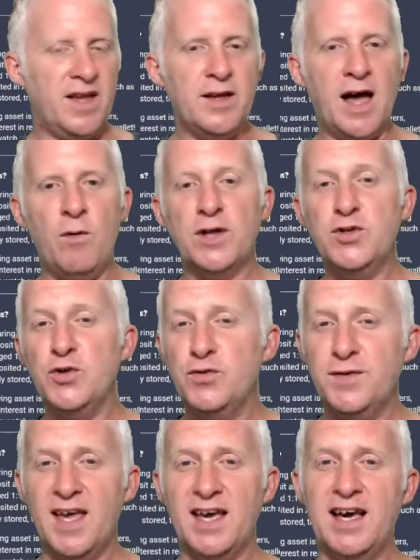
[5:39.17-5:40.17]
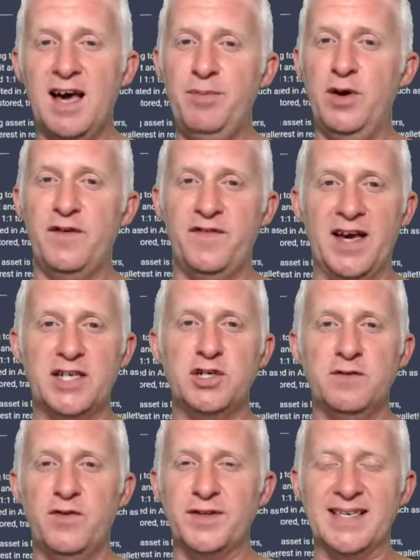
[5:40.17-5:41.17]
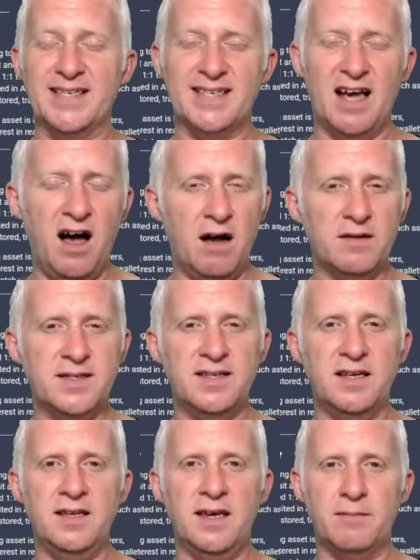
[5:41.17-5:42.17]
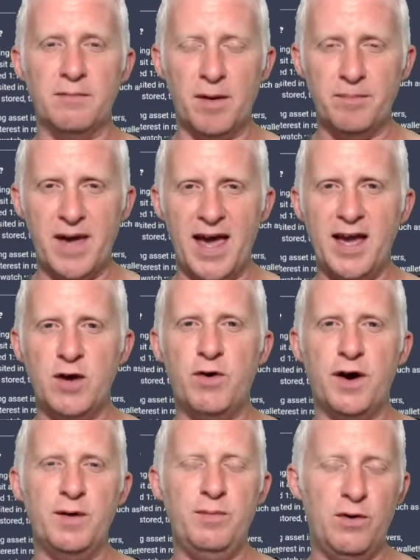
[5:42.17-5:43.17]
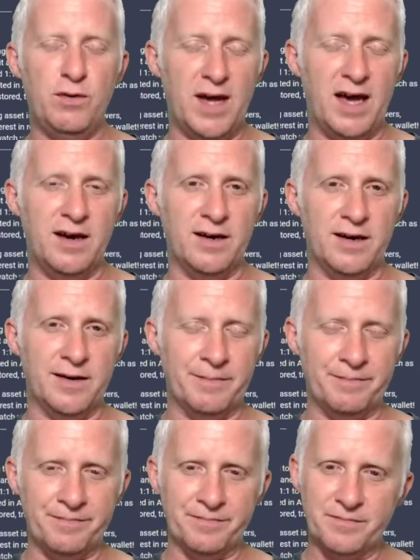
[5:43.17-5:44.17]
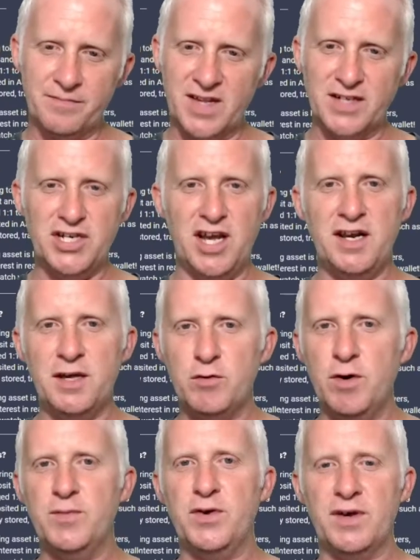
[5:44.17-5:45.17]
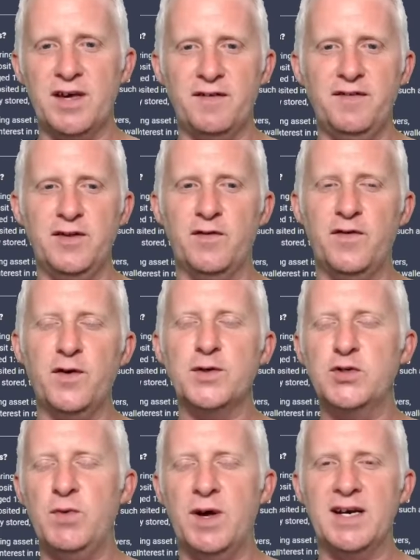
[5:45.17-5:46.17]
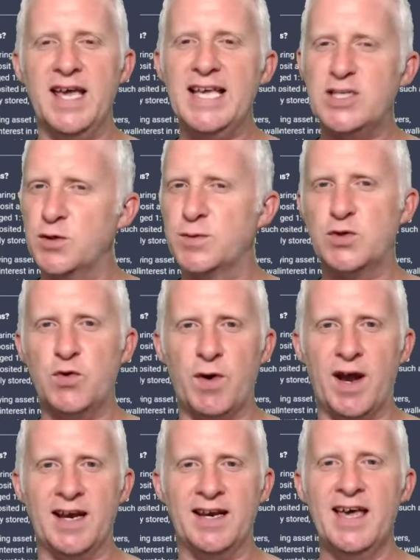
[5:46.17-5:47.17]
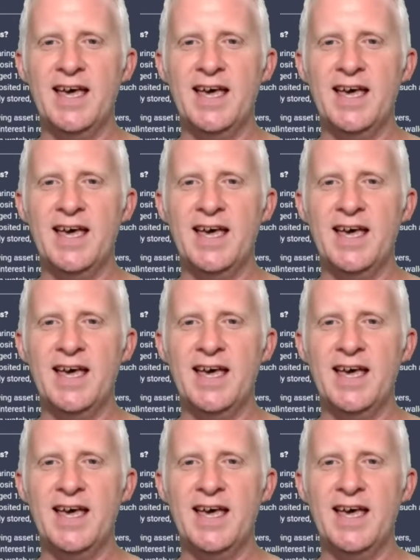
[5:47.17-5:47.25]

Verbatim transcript: I want you to take a couple of actions for this outstanding, incredible channel, Crypto and Coffee. The first one is subscribe.